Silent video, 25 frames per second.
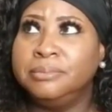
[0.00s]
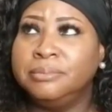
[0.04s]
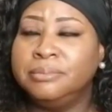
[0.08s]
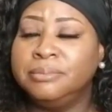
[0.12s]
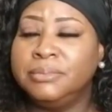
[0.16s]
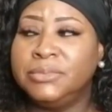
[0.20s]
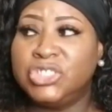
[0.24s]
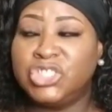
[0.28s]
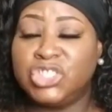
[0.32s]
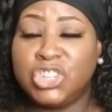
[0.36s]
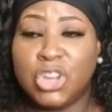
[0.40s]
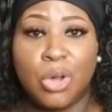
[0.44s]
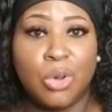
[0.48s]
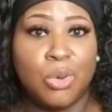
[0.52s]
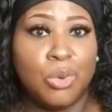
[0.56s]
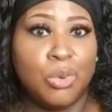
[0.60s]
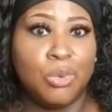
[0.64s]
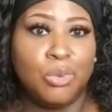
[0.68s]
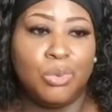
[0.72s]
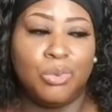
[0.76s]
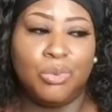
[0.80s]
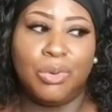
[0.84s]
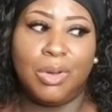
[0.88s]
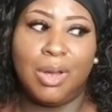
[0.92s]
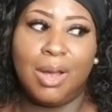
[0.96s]

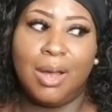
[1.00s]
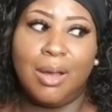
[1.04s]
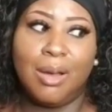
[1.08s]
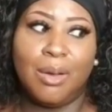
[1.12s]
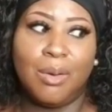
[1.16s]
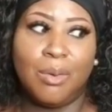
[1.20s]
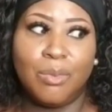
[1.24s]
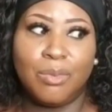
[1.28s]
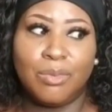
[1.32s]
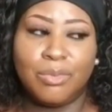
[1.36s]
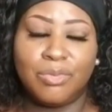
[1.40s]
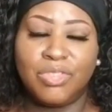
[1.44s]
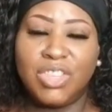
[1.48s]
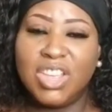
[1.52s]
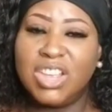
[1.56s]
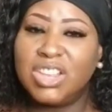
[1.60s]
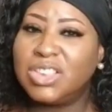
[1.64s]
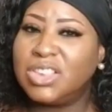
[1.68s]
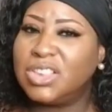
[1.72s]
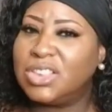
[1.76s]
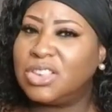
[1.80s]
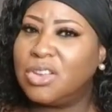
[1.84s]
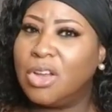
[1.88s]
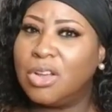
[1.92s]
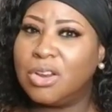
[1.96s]
so this
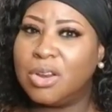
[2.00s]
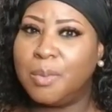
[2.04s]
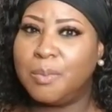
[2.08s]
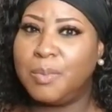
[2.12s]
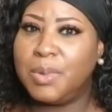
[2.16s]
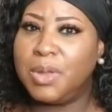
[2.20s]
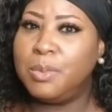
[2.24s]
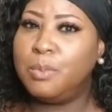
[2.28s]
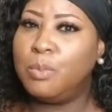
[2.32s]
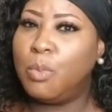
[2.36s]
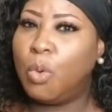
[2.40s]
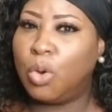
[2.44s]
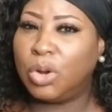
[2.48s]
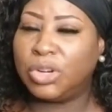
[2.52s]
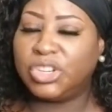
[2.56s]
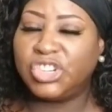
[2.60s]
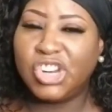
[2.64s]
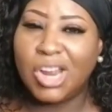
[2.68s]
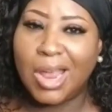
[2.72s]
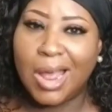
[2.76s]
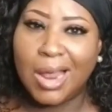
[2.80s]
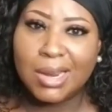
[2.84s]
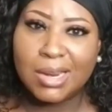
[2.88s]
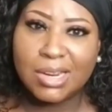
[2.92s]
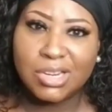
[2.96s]
is going to be more
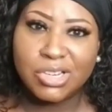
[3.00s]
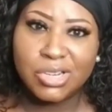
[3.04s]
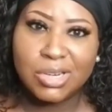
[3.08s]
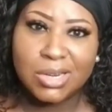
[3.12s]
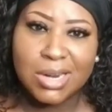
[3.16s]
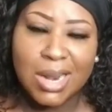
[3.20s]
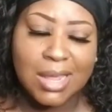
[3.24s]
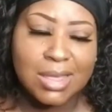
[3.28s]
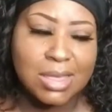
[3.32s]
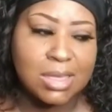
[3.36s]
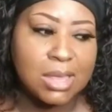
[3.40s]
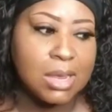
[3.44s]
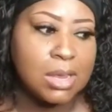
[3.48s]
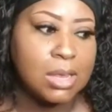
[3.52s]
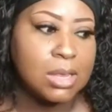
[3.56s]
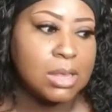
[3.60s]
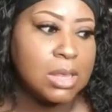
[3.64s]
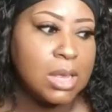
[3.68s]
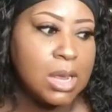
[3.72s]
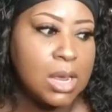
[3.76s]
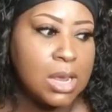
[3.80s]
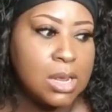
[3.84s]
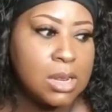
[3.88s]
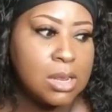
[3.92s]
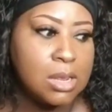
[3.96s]
challenging, I think,
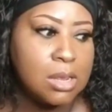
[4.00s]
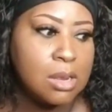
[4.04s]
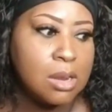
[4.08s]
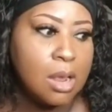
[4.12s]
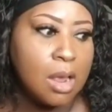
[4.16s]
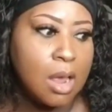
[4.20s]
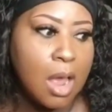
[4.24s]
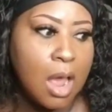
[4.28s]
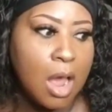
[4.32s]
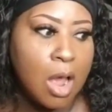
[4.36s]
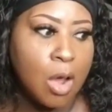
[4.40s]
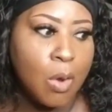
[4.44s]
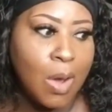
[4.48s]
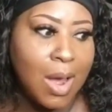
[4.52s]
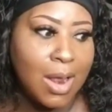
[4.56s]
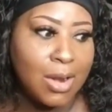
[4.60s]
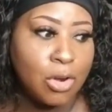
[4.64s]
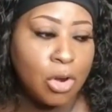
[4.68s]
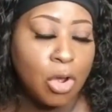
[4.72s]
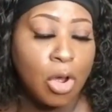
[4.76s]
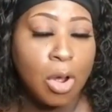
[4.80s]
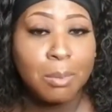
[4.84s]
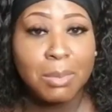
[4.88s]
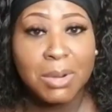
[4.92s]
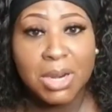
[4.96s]
than how I
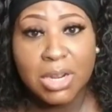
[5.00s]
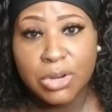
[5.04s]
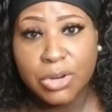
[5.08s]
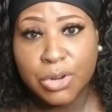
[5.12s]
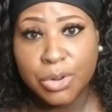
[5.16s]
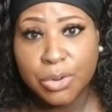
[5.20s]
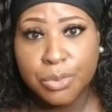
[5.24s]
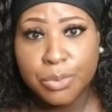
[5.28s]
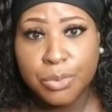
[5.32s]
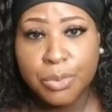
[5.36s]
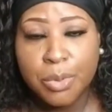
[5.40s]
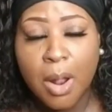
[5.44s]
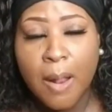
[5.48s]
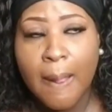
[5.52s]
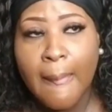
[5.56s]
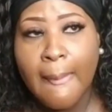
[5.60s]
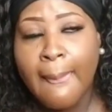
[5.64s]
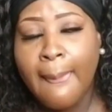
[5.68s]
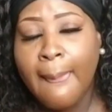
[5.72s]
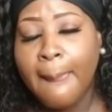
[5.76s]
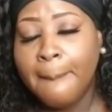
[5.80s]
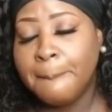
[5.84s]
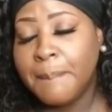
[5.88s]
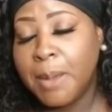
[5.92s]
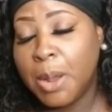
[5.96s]
normally do,
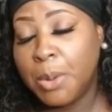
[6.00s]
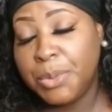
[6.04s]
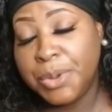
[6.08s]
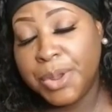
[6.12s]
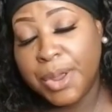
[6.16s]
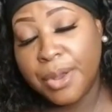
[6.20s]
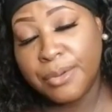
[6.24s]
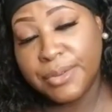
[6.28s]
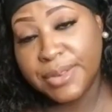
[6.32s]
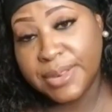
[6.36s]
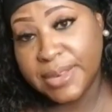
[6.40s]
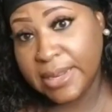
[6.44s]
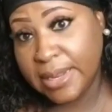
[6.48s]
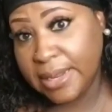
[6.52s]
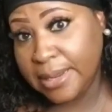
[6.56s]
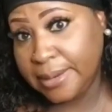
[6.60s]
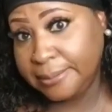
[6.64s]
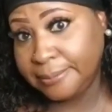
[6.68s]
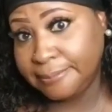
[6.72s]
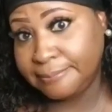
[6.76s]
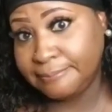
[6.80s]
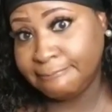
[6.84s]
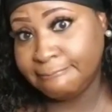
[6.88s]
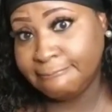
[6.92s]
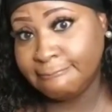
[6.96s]
but we go see.
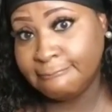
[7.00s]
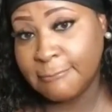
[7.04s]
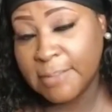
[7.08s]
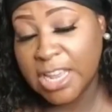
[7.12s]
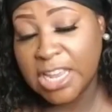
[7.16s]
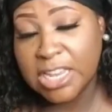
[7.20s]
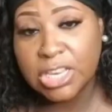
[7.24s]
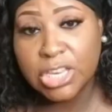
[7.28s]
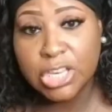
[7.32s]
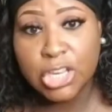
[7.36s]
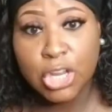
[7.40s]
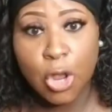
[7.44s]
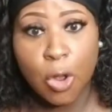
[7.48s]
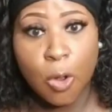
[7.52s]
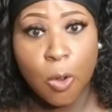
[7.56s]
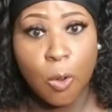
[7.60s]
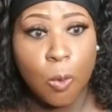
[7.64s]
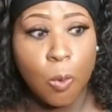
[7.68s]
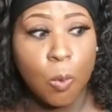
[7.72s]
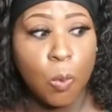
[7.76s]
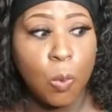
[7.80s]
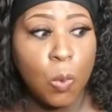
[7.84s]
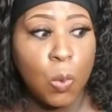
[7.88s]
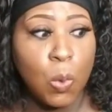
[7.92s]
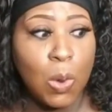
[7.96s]

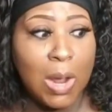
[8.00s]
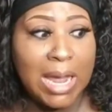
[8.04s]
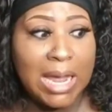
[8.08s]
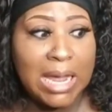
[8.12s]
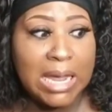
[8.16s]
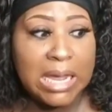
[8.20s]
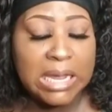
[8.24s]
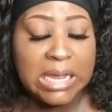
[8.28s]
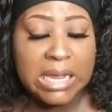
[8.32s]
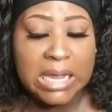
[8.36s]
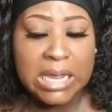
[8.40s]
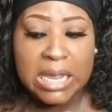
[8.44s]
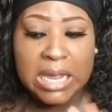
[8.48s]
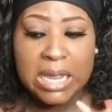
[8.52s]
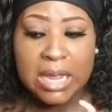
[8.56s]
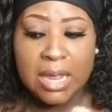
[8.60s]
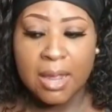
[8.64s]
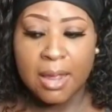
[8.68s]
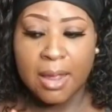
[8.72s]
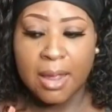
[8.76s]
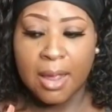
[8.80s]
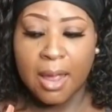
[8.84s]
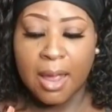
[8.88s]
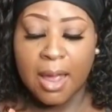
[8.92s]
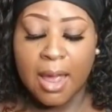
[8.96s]
So
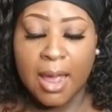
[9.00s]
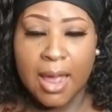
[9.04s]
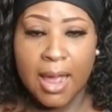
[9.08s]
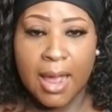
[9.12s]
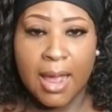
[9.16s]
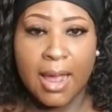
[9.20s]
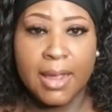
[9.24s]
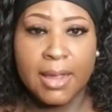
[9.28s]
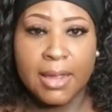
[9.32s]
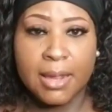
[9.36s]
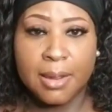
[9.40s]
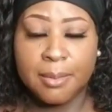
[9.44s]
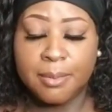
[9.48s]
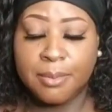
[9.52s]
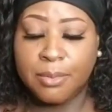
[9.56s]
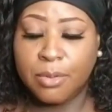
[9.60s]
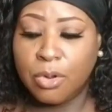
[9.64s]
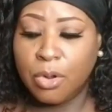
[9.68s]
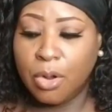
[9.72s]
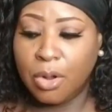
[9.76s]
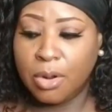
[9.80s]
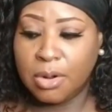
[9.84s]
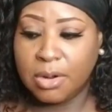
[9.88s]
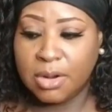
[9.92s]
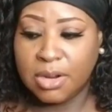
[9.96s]

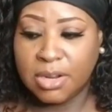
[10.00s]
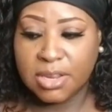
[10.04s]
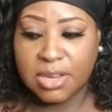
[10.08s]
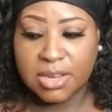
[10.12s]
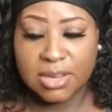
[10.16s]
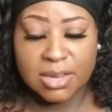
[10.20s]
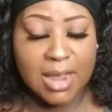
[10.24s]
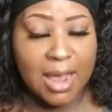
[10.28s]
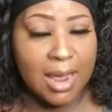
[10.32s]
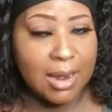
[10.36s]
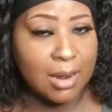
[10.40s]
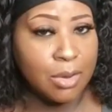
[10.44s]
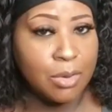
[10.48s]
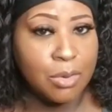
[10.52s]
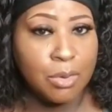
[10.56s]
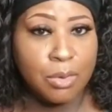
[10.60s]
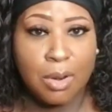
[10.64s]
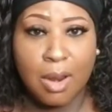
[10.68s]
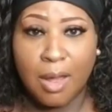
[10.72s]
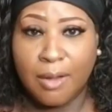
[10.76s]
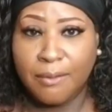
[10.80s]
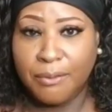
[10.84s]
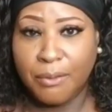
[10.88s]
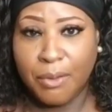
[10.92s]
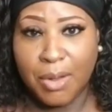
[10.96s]
this has got to cool
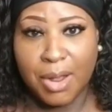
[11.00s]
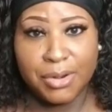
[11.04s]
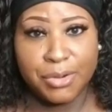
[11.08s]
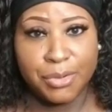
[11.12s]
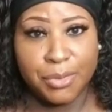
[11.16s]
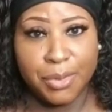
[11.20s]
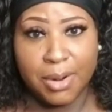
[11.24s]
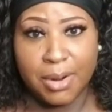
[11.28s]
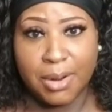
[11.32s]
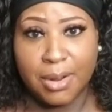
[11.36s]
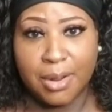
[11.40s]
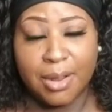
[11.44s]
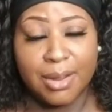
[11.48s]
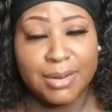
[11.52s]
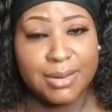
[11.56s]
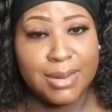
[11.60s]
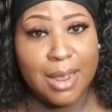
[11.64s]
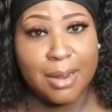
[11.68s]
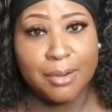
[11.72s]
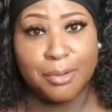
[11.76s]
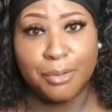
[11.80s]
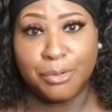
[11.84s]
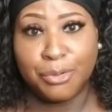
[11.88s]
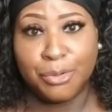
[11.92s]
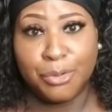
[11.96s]
off before I drink it, because
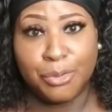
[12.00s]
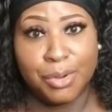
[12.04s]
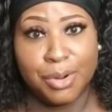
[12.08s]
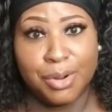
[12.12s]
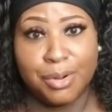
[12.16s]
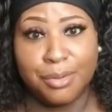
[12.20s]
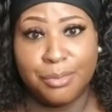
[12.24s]
I don't drink